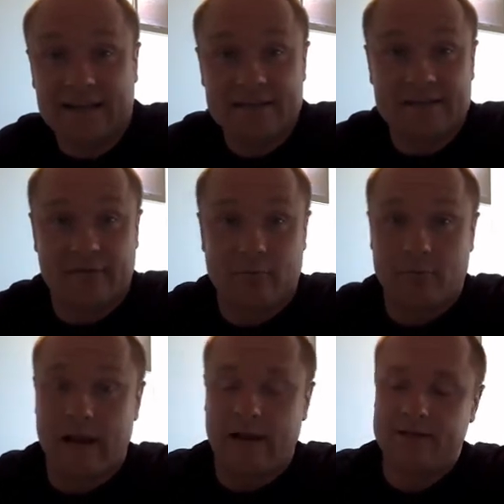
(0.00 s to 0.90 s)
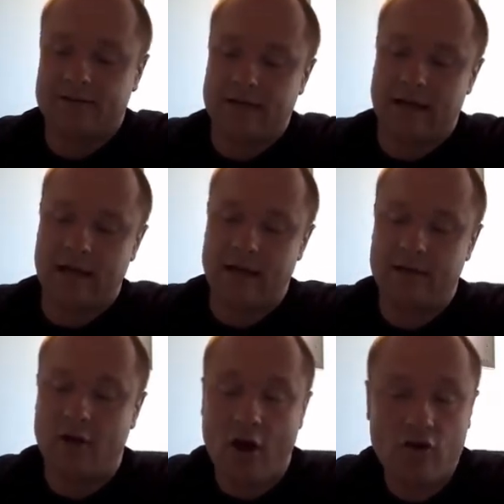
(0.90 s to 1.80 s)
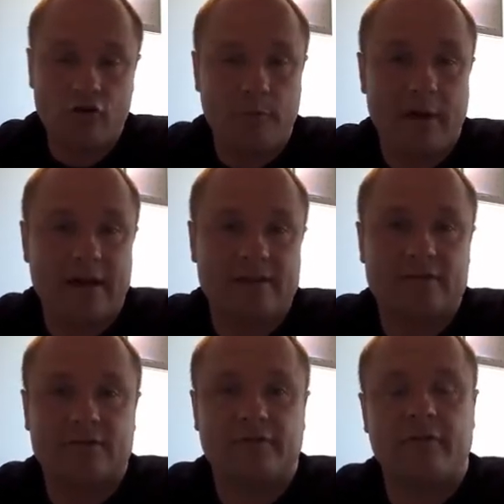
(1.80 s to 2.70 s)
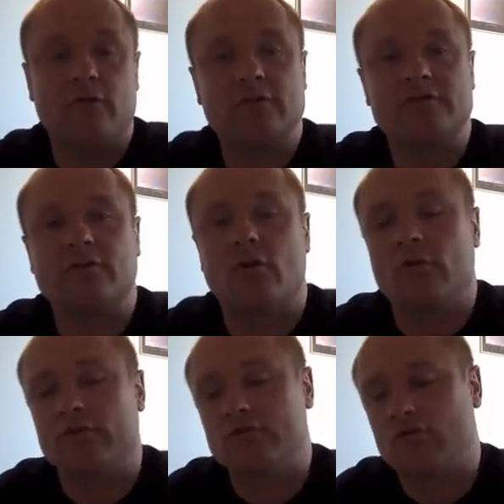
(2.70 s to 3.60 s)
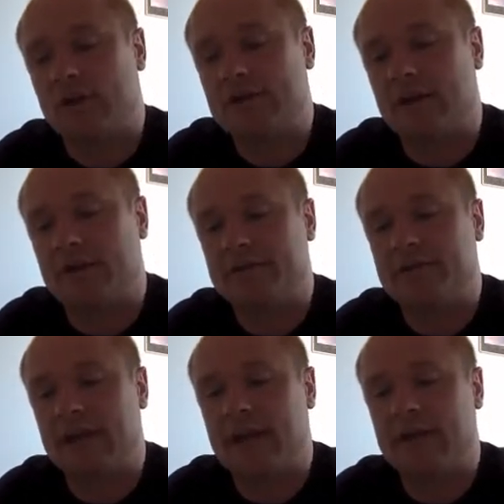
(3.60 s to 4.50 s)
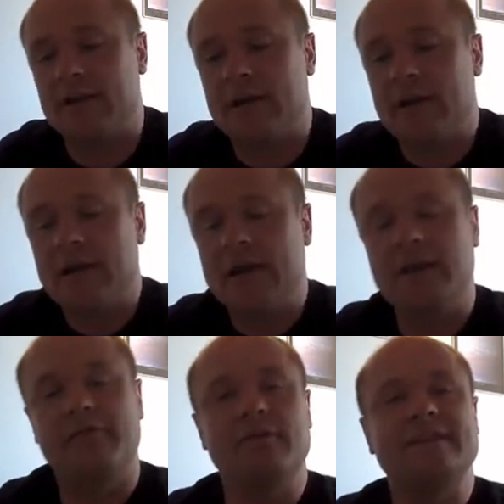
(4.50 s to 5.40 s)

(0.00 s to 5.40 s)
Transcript: these different planets, and our group at Exeter is focused on trying to understand if we